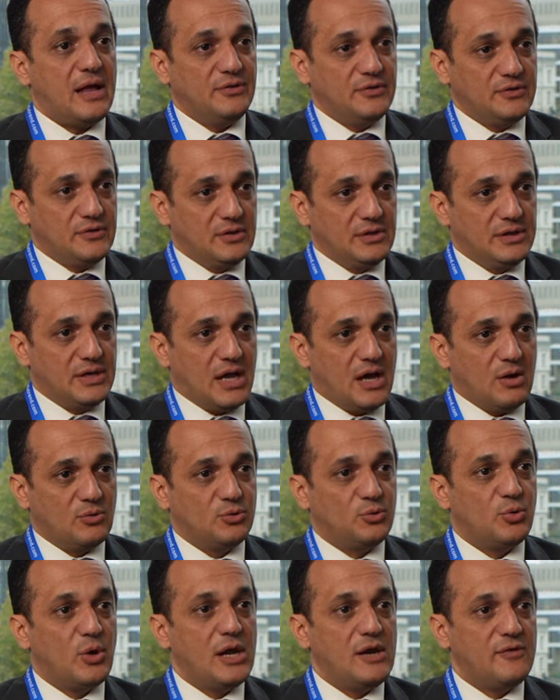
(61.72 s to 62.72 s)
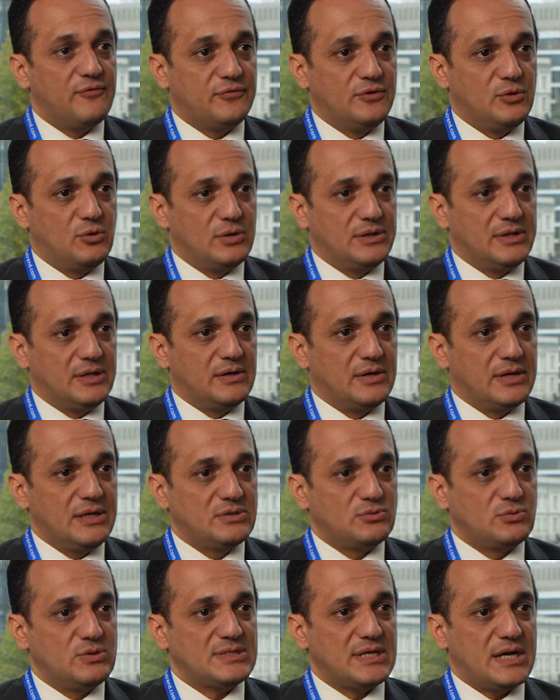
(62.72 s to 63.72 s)
until now twelve dual
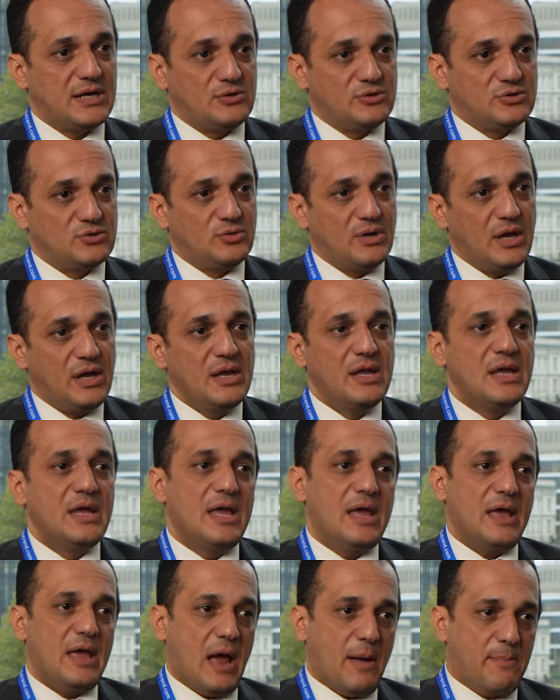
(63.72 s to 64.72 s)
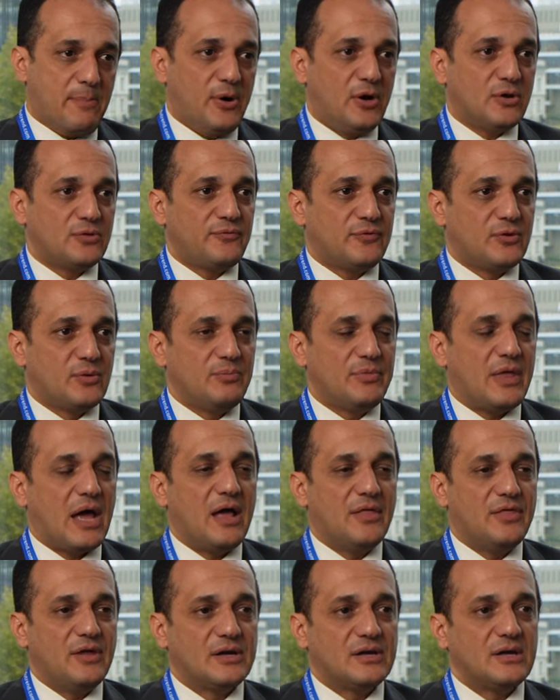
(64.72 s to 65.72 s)
degrees with Arizona, apart from the
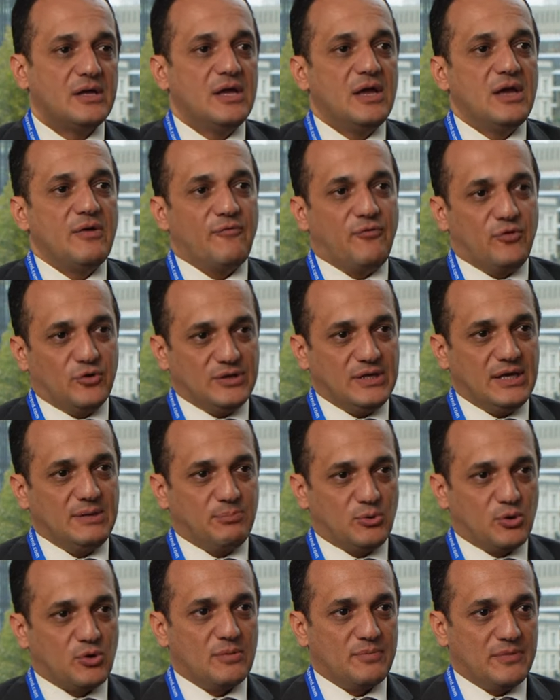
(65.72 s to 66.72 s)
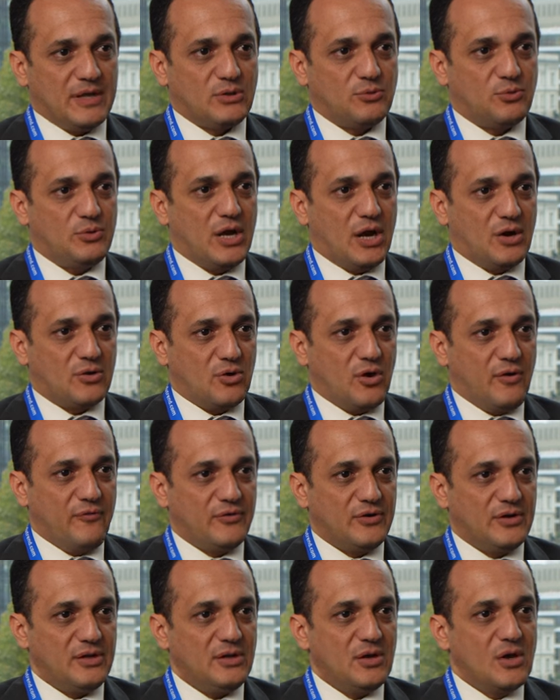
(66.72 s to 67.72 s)
other forty-eight programs that we are
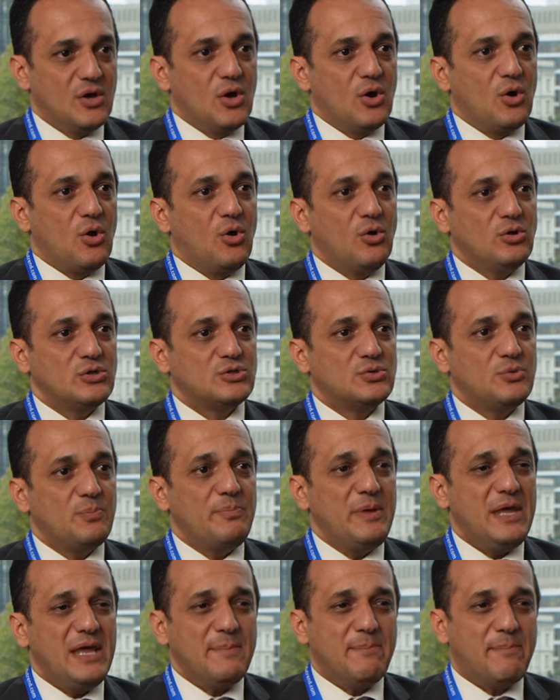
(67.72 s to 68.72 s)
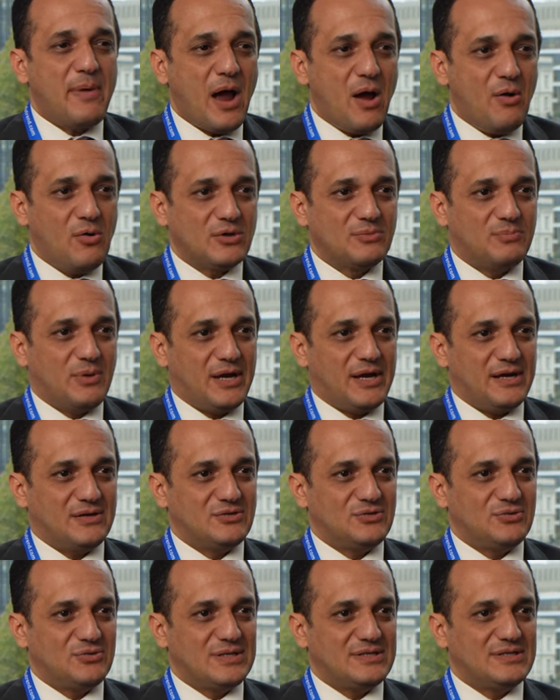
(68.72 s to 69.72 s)
offering. Also being powered by
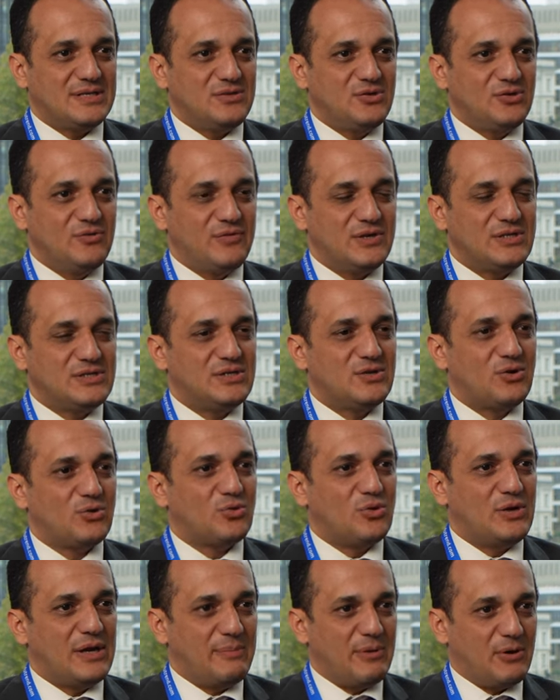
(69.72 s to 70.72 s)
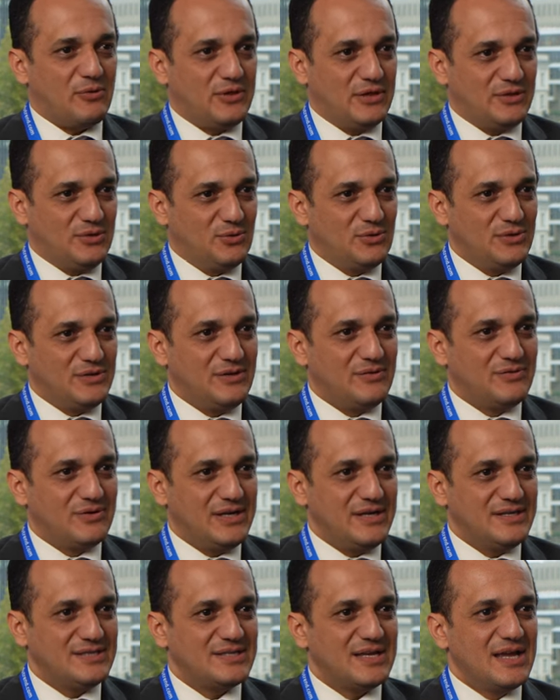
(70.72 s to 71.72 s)
Arizona State University, not only about the dual
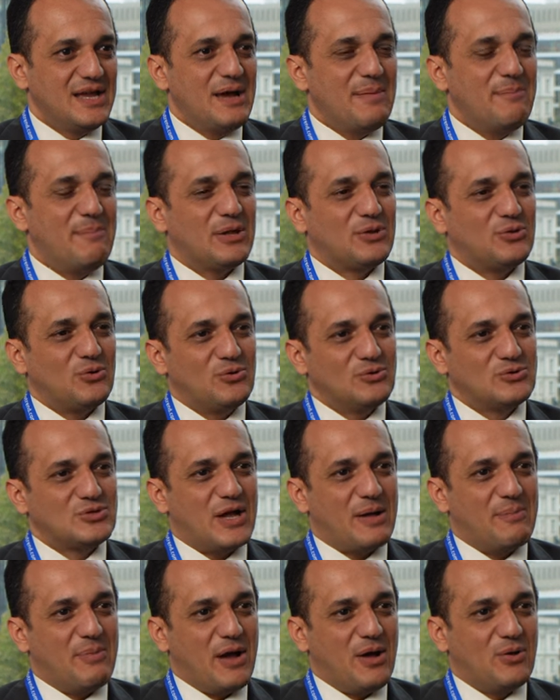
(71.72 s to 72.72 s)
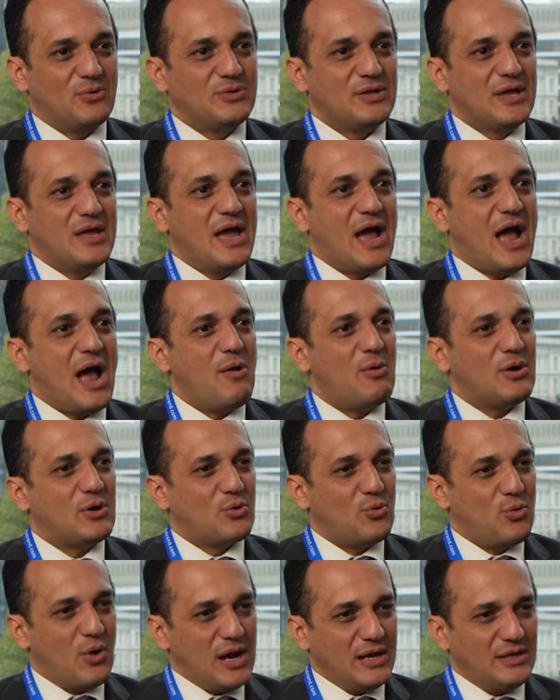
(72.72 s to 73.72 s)
degrees, but also about our
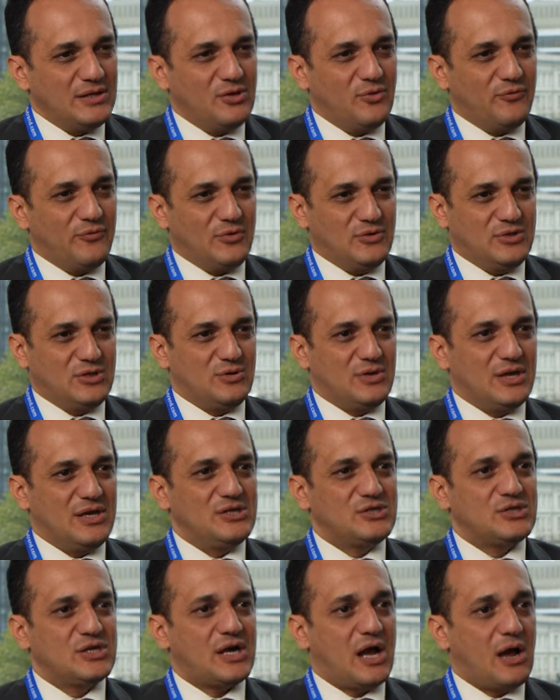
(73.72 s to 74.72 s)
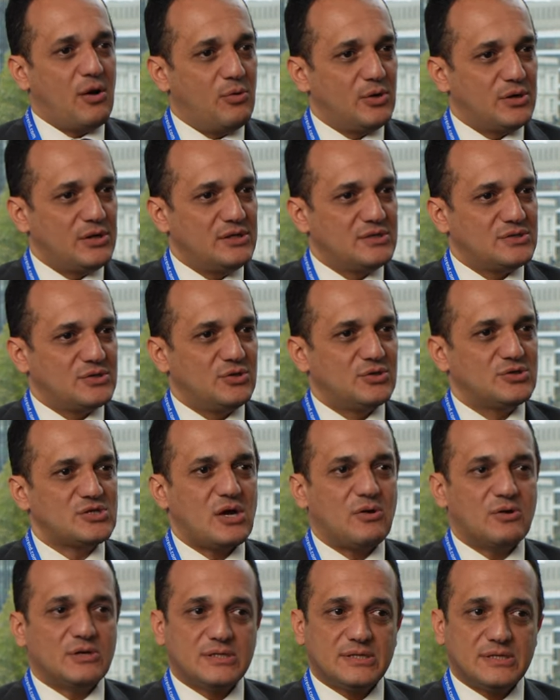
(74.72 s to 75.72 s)
quality of education, our research,
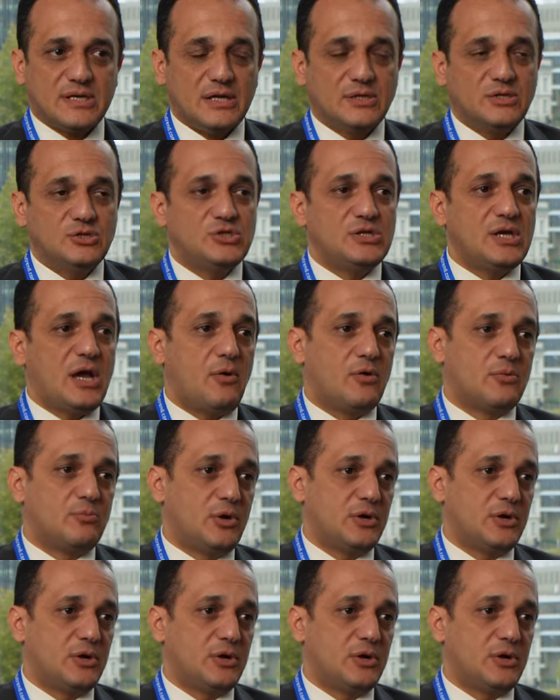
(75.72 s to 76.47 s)
our strategy, our